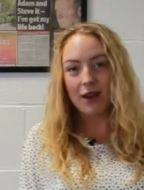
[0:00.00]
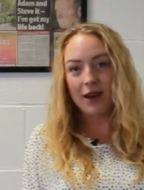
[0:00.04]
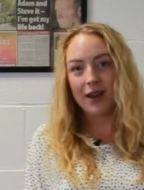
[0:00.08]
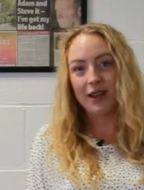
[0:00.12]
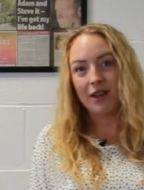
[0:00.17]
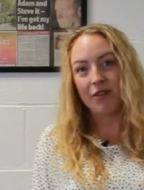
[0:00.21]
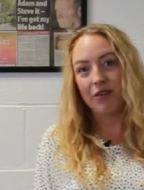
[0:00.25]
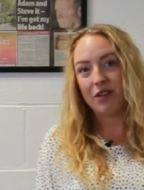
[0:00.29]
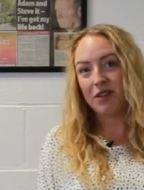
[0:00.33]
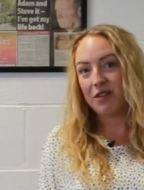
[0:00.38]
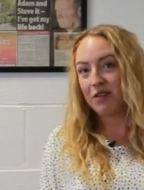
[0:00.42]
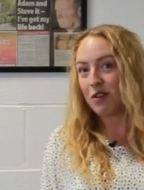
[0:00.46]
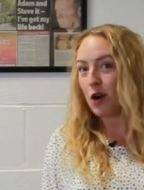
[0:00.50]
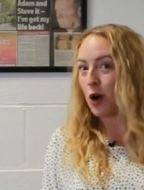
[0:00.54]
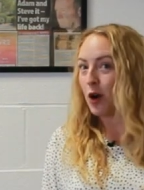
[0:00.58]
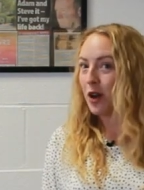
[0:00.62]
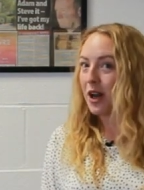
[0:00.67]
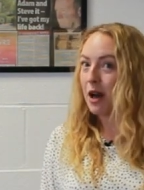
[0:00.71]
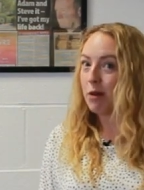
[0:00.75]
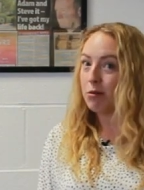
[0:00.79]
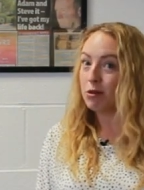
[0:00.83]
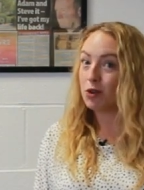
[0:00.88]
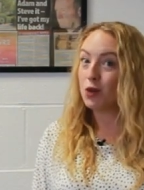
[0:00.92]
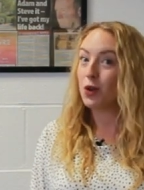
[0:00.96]
And if you've got a
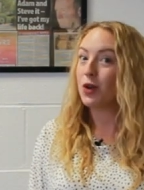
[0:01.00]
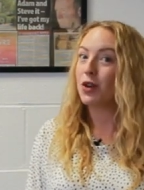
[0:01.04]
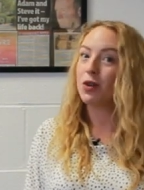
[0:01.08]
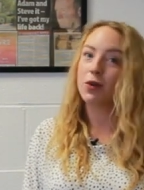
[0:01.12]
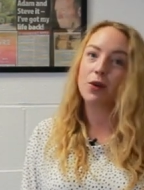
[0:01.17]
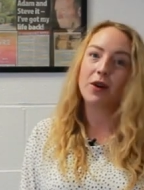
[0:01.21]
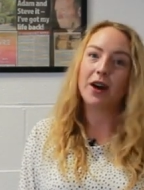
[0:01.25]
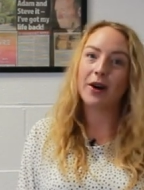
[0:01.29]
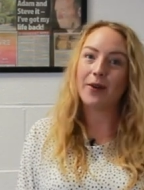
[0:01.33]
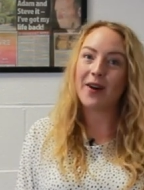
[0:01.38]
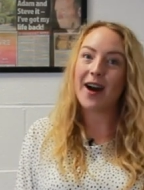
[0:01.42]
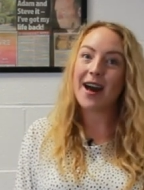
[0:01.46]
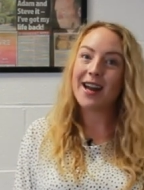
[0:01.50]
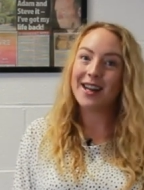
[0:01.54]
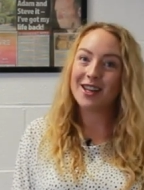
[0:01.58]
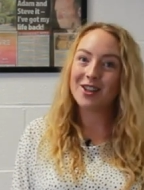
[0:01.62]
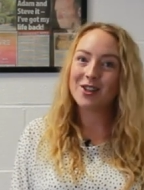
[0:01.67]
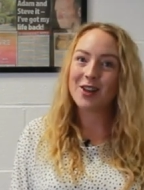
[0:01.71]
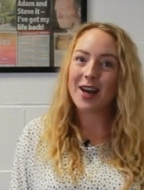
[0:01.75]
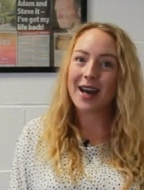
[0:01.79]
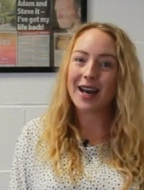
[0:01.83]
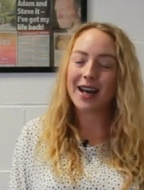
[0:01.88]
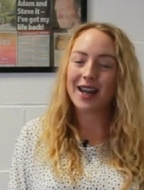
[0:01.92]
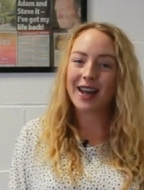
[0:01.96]
Labrador, you know how
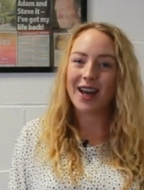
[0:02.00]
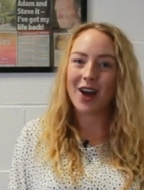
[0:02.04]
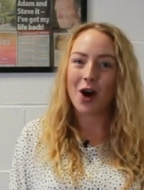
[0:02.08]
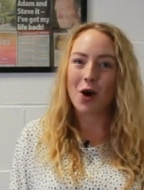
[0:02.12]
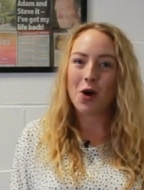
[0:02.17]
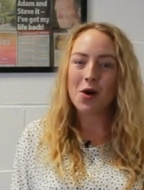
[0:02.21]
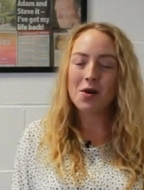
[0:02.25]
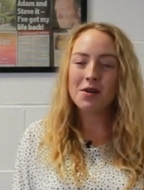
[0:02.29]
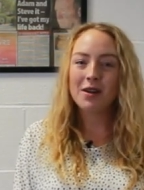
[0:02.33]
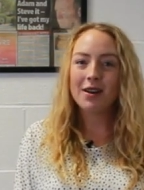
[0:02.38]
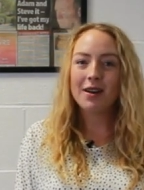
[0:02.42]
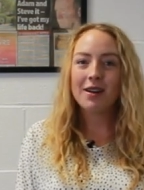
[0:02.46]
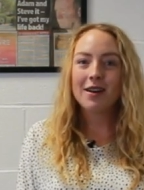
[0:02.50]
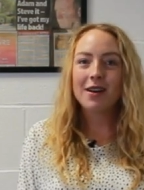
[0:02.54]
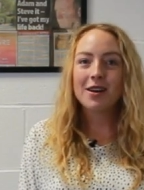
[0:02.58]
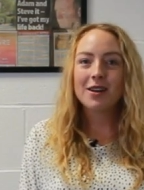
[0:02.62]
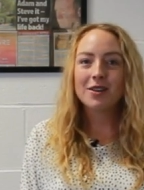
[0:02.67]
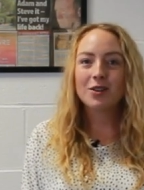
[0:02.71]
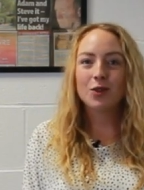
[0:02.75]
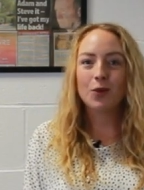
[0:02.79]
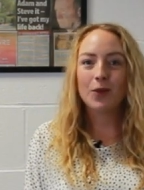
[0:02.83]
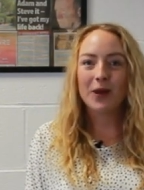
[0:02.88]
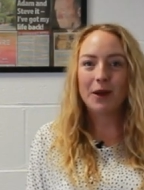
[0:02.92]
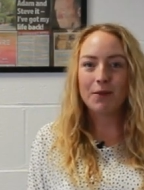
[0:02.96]
energetic they are.
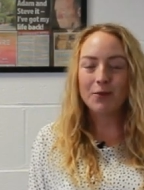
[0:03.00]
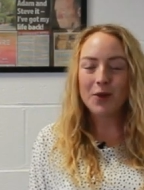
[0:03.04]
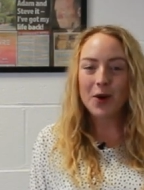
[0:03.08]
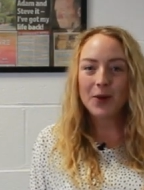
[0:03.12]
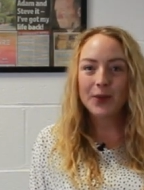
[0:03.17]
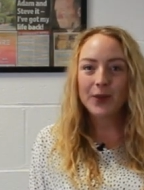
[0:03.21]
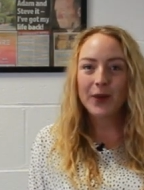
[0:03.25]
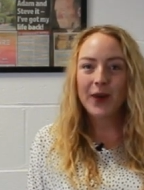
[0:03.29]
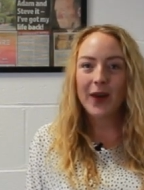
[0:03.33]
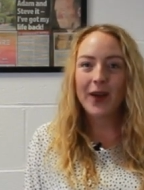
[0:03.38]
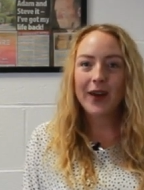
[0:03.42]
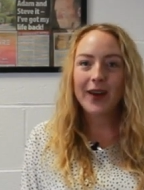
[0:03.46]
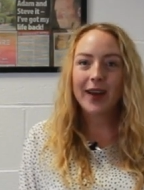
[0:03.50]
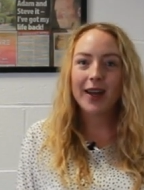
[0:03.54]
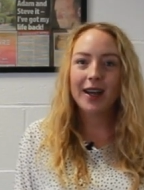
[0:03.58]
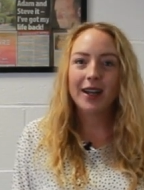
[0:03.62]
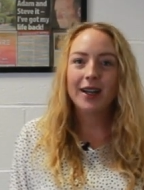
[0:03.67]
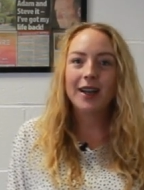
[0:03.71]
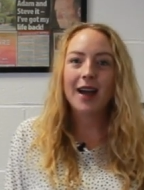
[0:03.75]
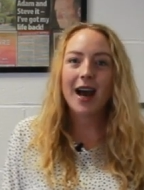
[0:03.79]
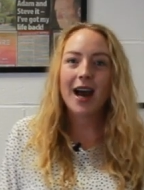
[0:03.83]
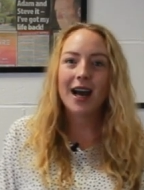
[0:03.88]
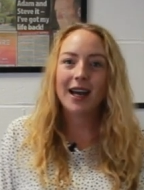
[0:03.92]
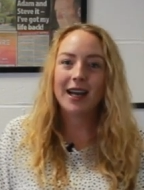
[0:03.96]
So when I'm not
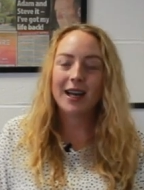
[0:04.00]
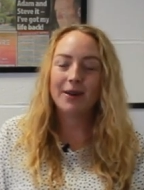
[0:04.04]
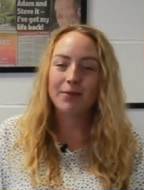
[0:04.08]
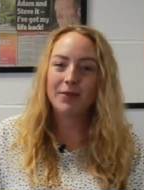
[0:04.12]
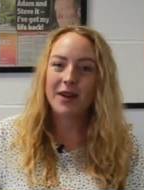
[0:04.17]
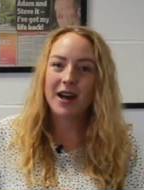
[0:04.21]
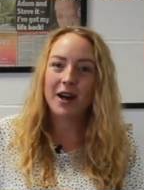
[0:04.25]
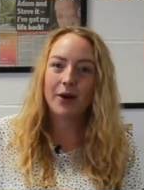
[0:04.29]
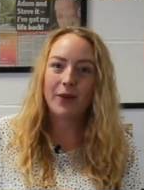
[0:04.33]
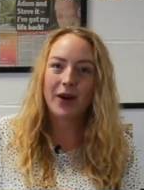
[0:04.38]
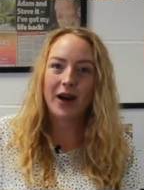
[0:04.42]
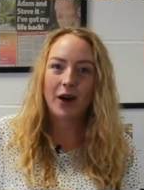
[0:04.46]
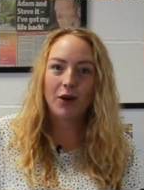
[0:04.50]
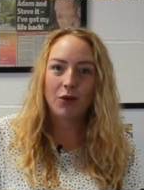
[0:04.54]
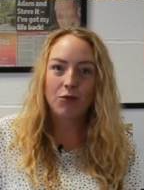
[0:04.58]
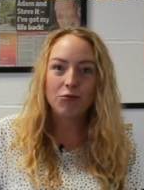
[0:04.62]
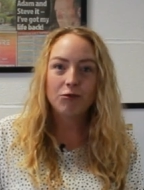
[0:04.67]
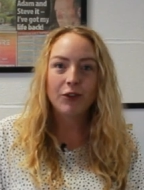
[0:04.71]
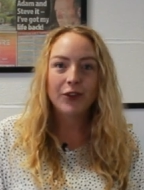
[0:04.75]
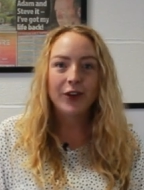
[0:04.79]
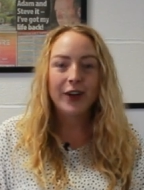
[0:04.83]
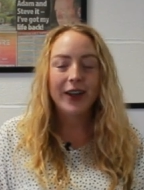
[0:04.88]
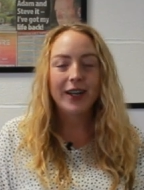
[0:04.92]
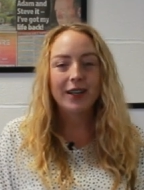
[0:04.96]
working, I am now out
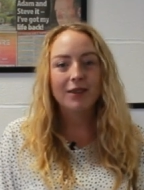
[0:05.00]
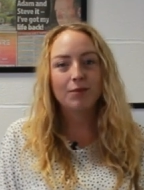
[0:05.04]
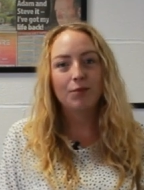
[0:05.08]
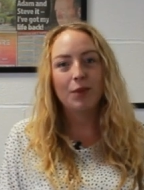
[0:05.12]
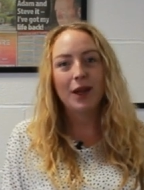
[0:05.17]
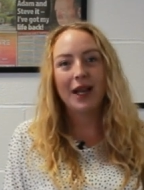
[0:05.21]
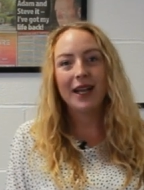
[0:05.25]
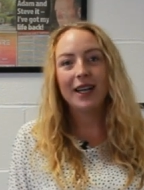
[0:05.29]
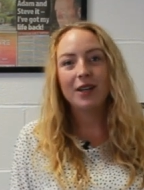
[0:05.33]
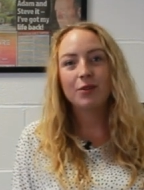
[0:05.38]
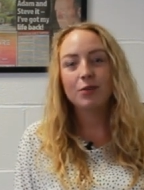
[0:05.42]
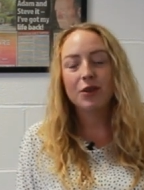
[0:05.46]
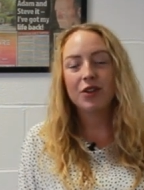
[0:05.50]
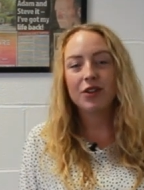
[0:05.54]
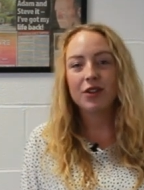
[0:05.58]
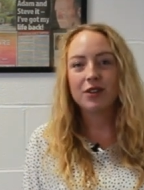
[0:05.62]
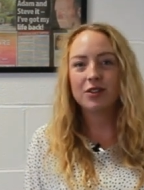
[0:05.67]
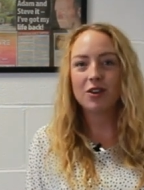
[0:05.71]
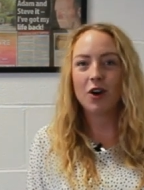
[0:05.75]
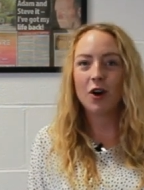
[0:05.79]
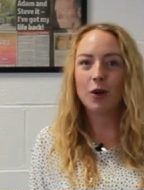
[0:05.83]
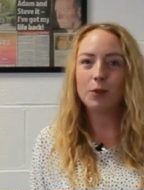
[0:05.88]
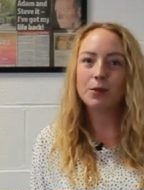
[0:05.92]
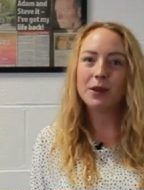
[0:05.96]
running, playing with the
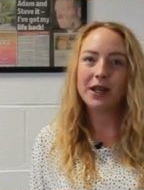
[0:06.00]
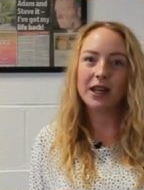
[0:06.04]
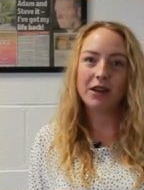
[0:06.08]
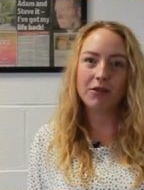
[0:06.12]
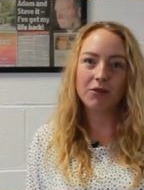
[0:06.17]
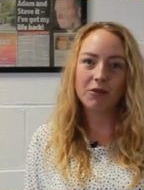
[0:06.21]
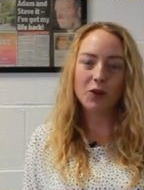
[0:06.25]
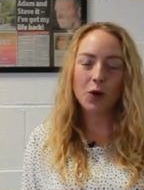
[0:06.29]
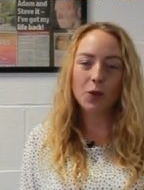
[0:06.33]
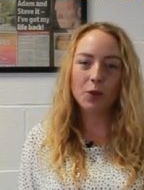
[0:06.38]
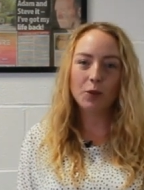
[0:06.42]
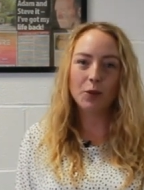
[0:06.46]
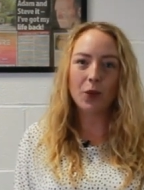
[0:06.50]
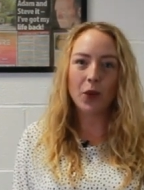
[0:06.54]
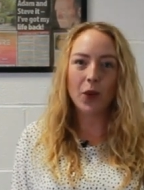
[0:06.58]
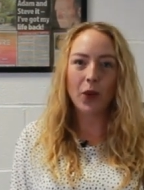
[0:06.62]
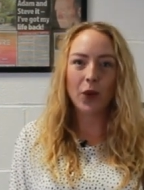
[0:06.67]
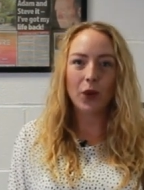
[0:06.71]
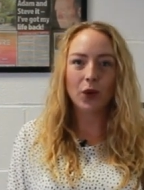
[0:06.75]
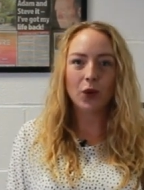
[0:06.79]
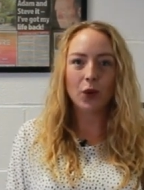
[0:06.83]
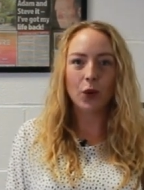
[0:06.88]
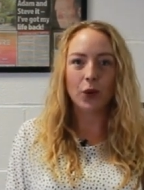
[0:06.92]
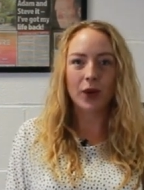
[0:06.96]
dog, playing
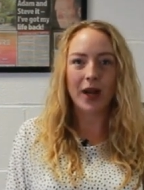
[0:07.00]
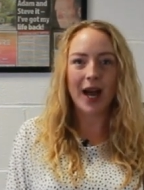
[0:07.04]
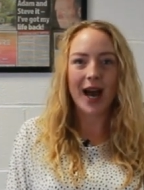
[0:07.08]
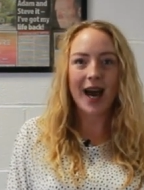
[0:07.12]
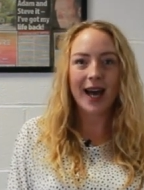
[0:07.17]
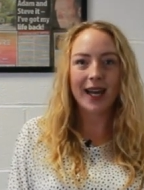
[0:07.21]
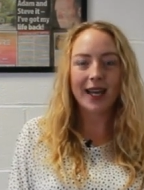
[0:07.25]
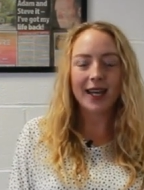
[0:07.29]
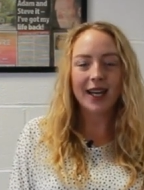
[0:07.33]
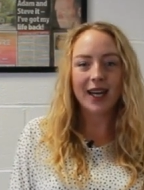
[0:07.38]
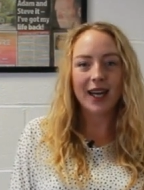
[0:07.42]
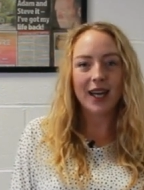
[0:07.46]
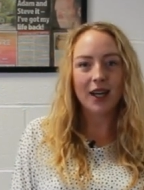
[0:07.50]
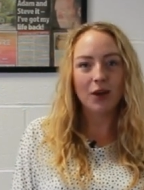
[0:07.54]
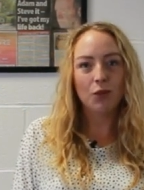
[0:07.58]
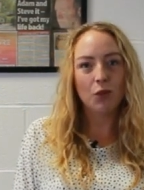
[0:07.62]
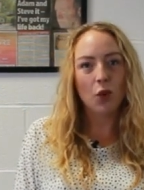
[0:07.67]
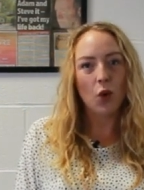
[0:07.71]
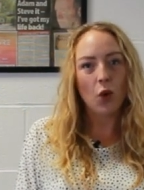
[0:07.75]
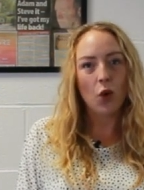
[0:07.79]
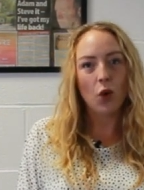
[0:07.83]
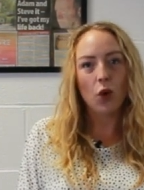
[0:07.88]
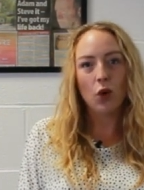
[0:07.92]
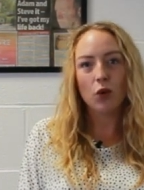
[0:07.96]
football, going hiking.
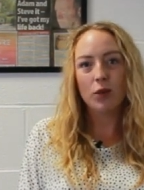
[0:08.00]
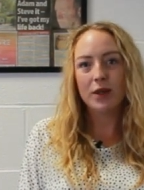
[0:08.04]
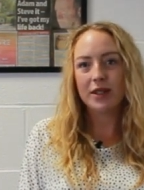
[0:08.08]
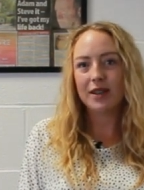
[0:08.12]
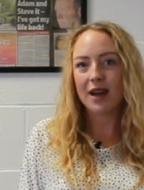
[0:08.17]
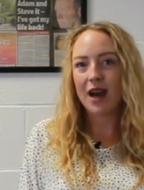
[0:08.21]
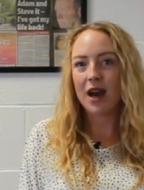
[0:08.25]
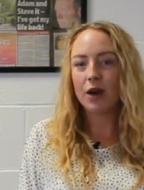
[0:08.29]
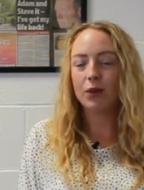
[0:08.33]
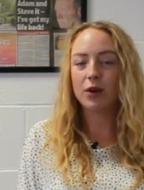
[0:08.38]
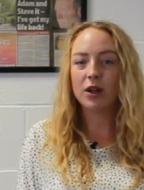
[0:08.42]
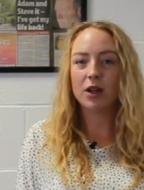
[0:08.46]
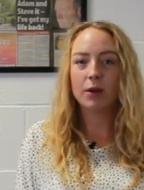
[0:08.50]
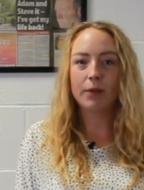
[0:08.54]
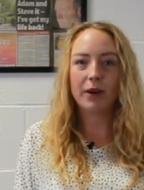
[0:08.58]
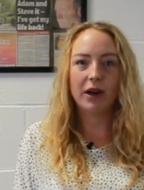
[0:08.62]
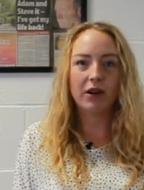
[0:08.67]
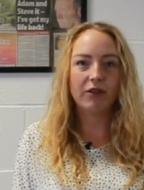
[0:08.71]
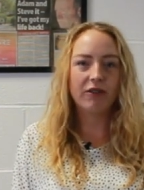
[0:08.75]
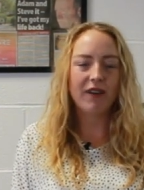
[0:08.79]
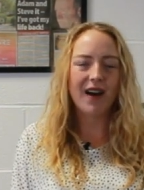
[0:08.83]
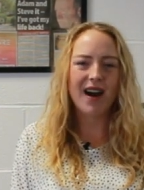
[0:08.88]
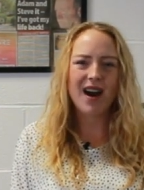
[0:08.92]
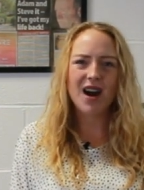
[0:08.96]
We're always out and
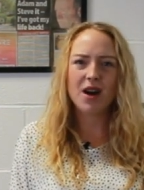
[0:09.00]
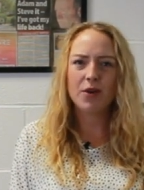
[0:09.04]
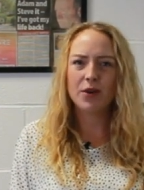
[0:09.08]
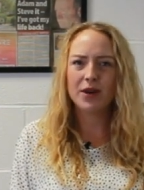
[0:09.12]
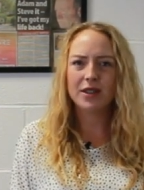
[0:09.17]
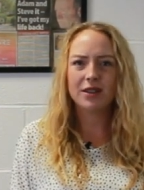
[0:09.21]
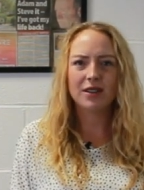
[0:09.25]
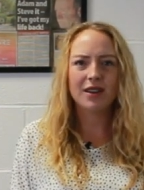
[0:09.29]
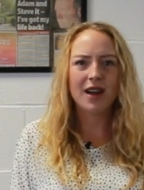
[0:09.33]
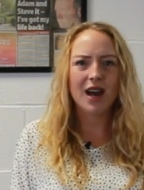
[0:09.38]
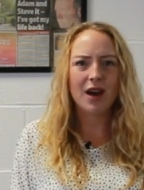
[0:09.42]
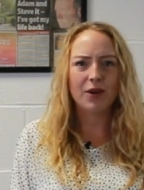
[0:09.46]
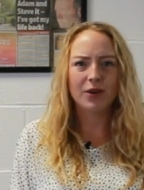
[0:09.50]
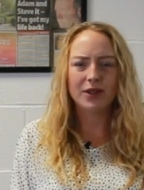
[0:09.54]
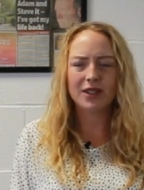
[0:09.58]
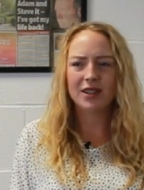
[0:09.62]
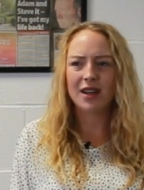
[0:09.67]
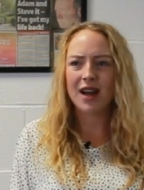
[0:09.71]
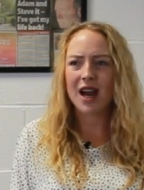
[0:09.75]
about for hours and hours